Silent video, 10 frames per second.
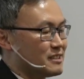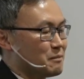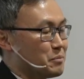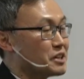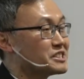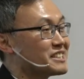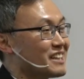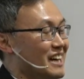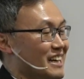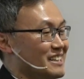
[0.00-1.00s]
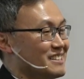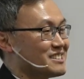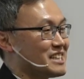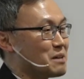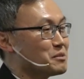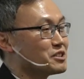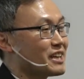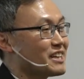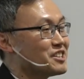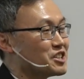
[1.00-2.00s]
the Byungjin line,
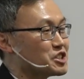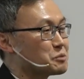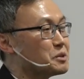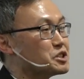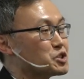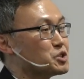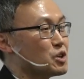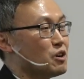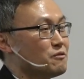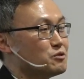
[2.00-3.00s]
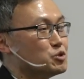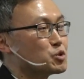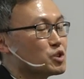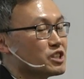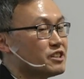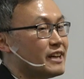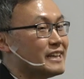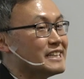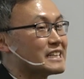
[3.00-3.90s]
simultaneous pursuit of nuclear and